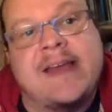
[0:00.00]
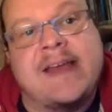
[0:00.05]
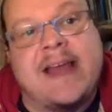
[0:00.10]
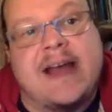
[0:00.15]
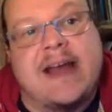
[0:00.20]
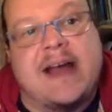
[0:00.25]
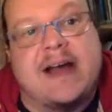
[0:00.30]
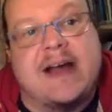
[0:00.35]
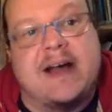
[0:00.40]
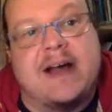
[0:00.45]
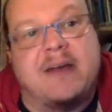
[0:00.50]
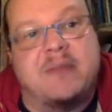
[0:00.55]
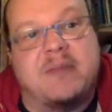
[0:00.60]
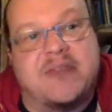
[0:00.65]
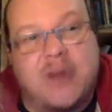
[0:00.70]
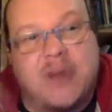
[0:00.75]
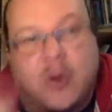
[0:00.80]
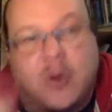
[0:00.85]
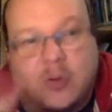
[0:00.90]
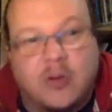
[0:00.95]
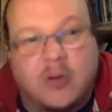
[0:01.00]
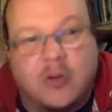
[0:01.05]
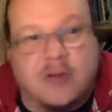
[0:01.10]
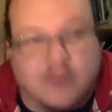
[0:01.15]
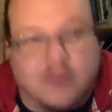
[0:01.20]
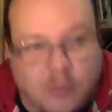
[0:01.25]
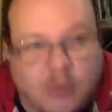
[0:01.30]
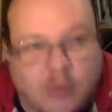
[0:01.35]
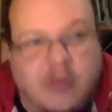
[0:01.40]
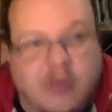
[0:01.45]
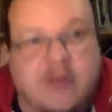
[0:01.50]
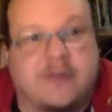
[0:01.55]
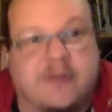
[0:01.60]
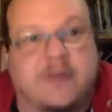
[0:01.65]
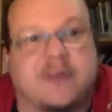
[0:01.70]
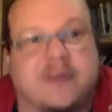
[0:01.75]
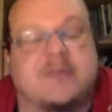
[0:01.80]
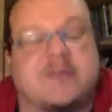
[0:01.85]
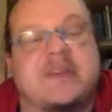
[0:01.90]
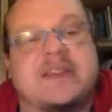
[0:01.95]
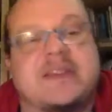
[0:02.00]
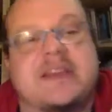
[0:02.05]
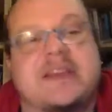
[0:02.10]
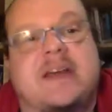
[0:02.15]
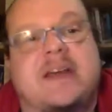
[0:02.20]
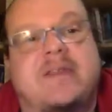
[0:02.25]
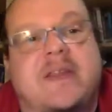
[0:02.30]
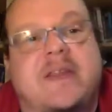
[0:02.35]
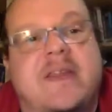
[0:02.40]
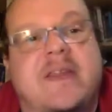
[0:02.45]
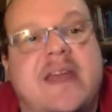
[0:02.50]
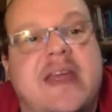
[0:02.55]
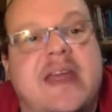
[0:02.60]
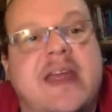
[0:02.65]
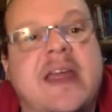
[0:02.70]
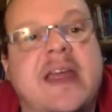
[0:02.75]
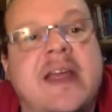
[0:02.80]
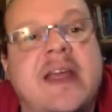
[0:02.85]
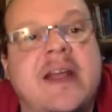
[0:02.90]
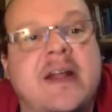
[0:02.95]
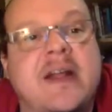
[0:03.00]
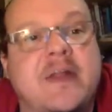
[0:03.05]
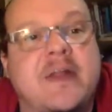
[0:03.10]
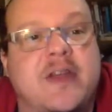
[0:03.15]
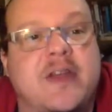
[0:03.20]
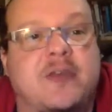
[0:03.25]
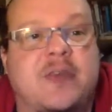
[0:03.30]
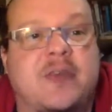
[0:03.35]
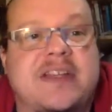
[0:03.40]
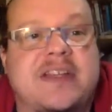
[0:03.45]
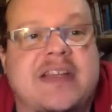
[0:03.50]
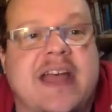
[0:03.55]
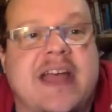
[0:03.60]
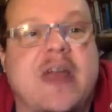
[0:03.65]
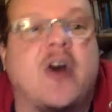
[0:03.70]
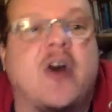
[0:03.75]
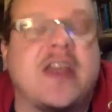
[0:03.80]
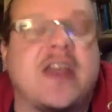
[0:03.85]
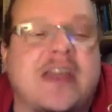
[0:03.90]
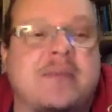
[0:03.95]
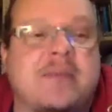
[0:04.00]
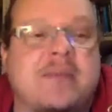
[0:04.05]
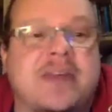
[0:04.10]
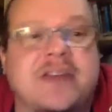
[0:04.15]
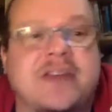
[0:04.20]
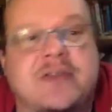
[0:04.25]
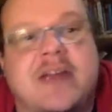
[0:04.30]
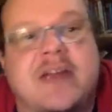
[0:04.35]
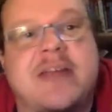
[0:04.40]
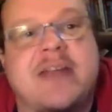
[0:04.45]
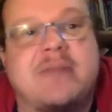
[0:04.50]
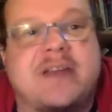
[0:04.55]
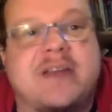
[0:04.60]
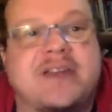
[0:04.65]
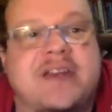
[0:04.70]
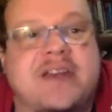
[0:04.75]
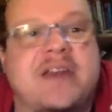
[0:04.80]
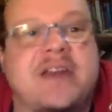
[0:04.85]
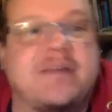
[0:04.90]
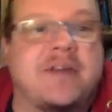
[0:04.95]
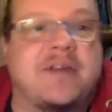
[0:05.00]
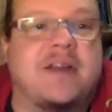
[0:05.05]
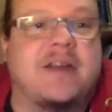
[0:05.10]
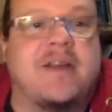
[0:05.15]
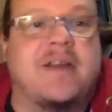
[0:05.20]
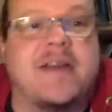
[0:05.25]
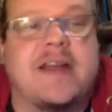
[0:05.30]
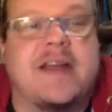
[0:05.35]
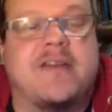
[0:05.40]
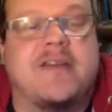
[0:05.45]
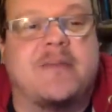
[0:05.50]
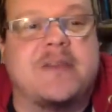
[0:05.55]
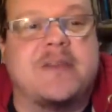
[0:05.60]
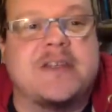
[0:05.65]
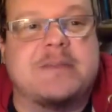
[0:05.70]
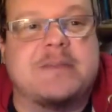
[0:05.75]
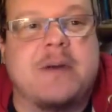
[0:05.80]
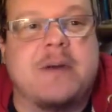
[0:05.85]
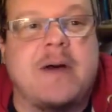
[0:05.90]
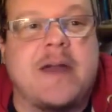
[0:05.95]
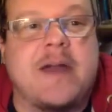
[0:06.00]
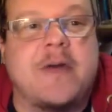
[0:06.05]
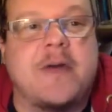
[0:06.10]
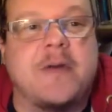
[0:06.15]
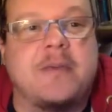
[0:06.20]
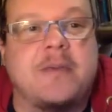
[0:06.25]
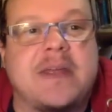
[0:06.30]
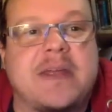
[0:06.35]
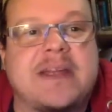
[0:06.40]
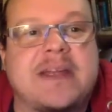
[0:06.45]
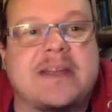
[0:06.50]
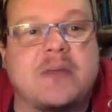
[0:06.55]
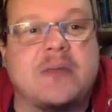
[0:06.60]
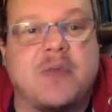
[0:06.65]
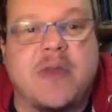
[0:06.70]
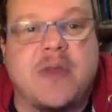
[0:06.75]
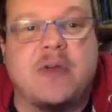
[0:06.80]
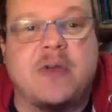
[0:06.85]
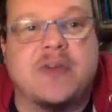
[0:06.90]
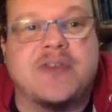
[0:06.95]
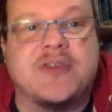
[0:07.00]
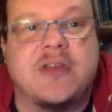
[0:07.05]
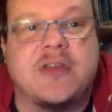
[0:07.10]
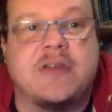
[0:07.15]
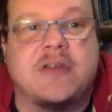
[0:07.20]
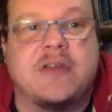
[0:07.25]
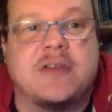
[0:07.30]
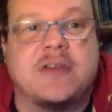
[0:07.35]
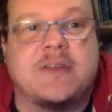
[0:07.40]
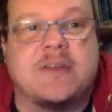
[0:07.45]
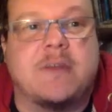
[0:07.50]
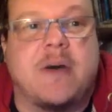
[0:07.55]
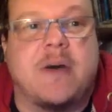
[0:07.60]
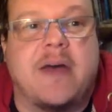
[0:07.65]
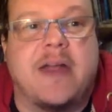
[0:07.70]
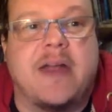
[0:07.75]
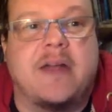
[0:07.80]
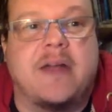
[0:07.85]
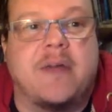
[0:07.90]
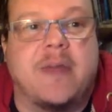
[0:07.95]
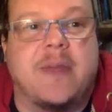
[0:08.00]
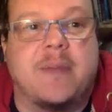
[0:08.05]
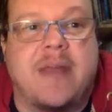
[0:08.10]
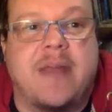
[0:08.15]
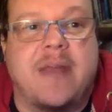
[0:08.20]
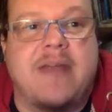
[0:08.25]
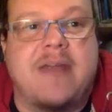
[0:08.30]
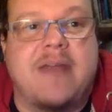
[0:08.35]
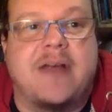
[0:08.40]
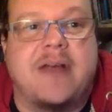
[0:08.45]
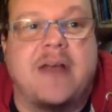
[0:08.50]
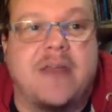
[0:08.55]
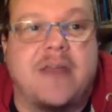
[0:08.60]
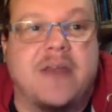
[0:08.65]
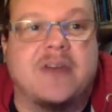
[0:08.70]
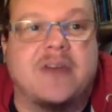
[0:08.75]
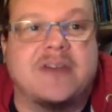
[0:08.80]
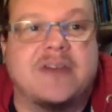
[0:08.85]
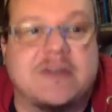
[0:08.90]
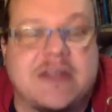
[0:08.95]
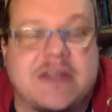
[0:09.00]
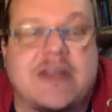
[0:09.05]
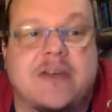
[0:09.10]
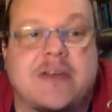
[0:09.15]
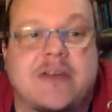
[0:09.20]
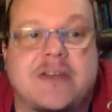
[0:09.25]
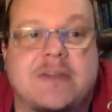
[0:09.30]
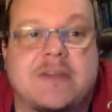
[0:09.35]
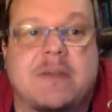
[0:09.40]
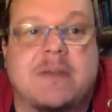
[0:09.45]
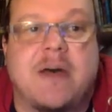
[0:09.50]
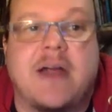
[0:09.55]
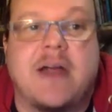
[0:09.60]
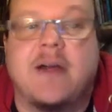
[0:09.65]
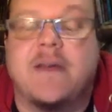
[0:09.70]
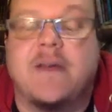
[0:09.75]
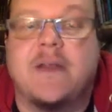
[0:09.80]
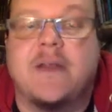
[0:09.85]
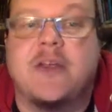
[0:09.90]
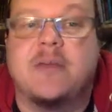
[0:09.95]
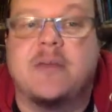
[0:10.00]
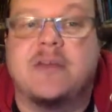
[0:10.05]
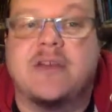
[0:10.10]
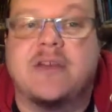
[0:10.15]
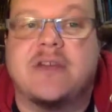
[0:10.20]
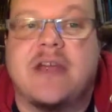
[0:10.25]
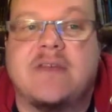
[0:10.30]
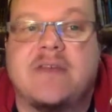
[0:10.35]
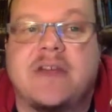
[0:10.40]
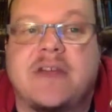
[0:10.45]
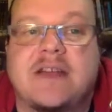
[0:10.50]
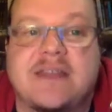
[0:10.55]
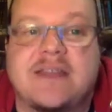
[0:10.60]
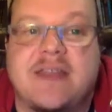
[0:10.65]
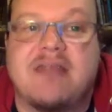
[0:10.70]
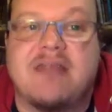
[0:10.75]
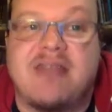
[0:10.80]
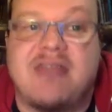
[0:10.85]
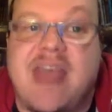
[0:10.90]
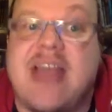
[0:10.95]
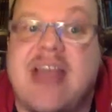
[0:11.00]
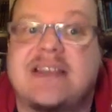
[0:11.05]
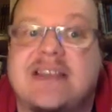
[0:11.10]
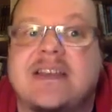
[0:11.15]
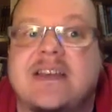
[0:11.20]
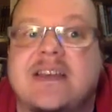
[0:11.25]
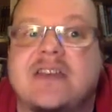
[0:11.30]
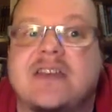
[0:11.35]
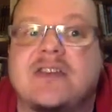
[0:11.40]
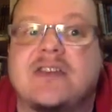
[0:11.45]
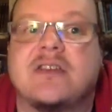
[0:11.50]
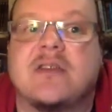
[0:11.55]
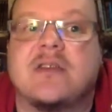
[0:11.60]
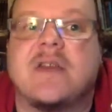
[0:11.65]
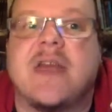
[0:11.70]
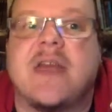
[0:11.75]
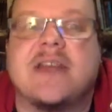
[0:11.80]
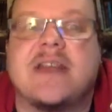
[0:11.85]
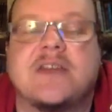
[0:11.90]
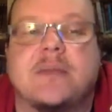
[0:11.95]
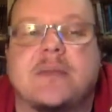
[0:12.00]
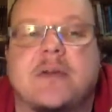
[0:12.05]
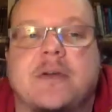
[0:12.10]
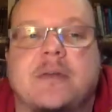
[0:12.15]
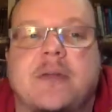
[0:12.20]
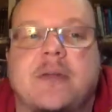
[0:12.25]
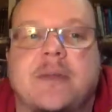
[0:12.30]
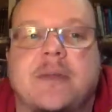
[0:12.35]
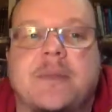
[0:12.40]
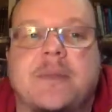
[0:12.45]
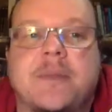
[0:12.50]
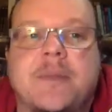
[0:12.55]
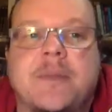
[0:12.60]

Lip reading: There's a whole lot of law enforcement stuff in there that if we say, oh yeah, but it's great because I don't feel like the government's spying on me. So, well, they're also not spying on the Bratva. They're not spying on the human traffickers, and that's an issue and that's a problem.